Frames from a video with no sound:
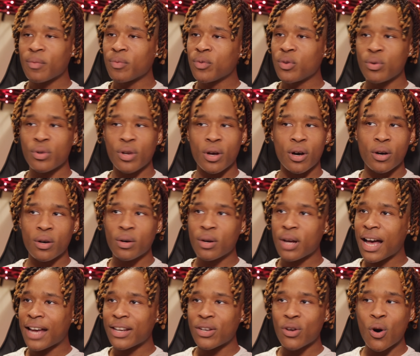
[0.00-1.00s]
You know,
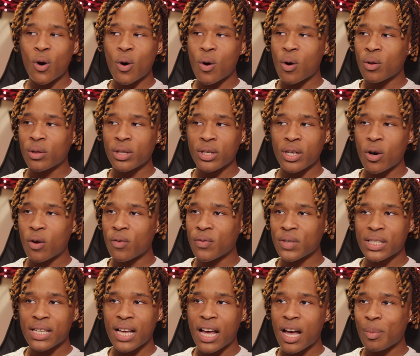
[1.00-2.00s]
I know only
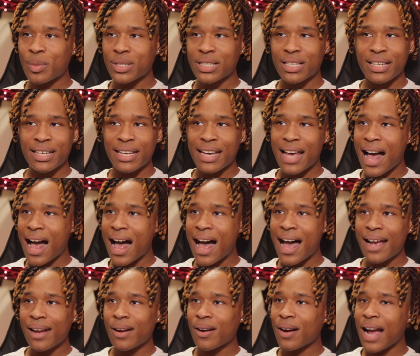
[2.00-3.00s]
over time is going to get
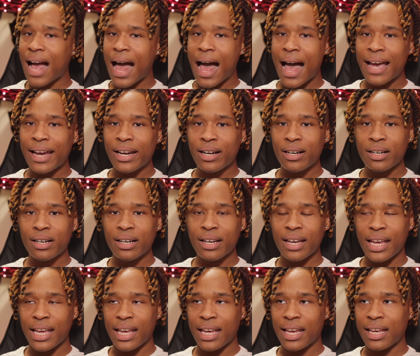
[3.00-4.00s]
higher and higher.
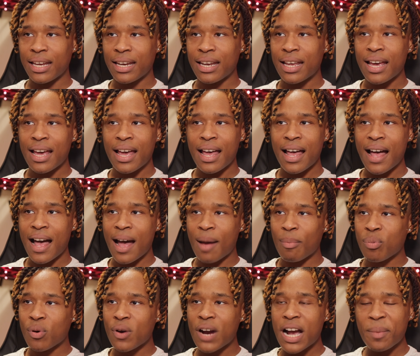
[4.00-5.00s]
And I
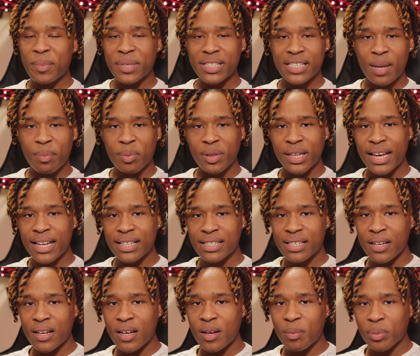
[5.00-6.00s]
promise I plan
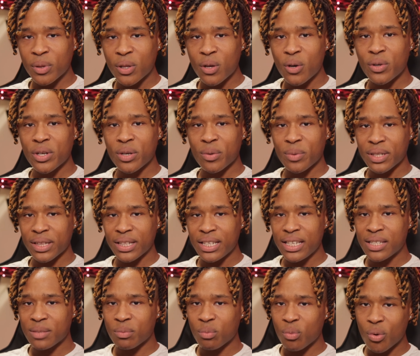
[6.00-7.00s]
to upload and
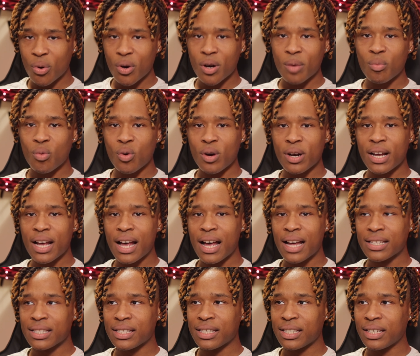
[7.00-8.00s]
release more and more
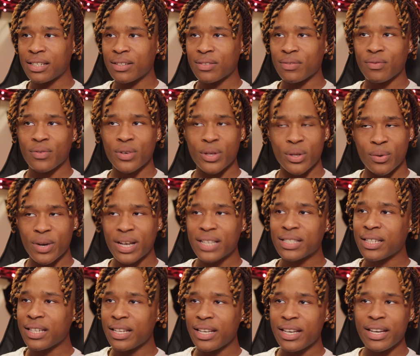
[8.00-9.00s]
content for the
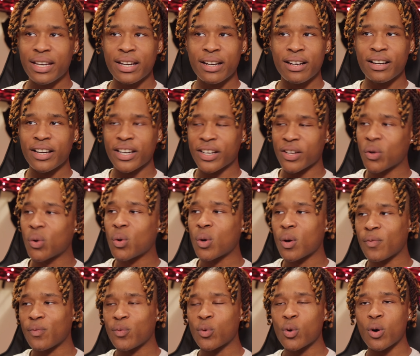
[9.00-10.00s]
rest of the year and
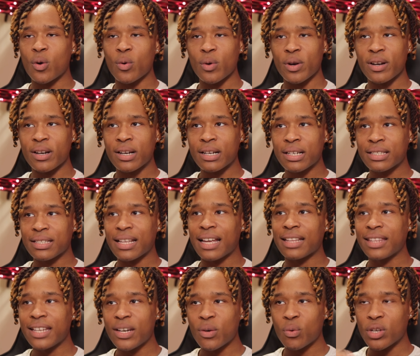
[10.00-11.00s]
going forward because I
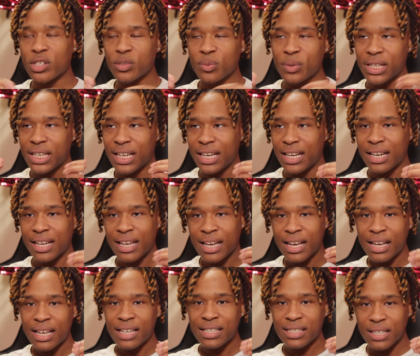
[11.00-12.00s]
think once we get
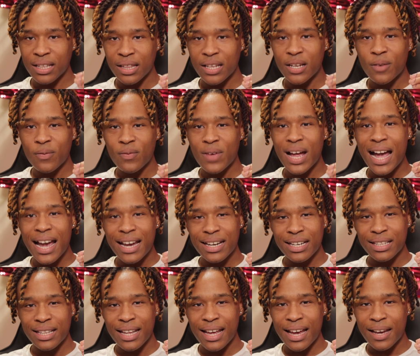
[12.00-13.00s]
solidified
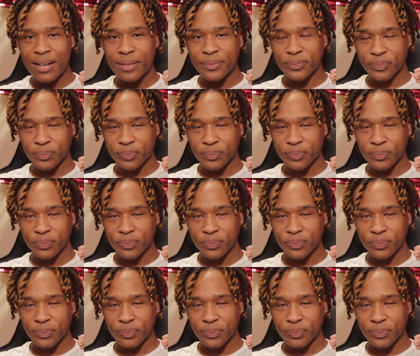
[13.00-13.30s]
in that